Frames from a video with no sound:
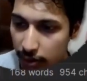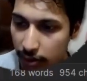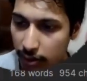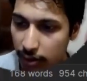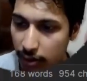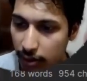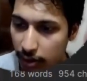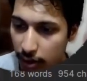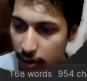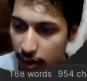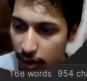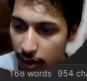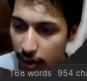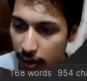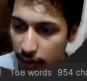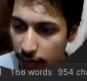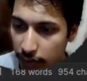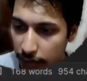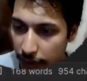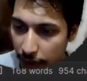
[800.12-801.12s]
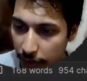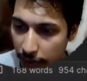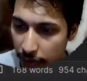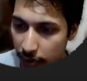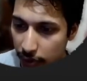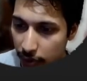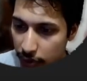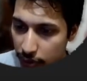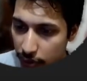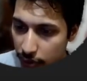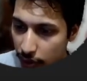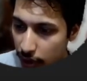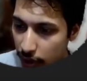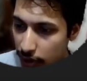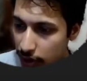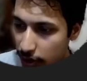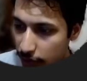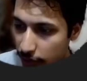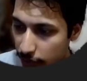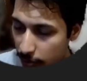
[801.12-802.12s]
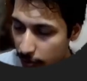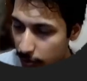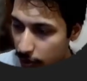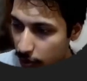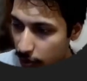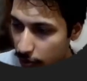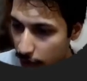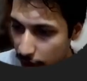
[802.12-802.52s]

5 is also less than from the 23.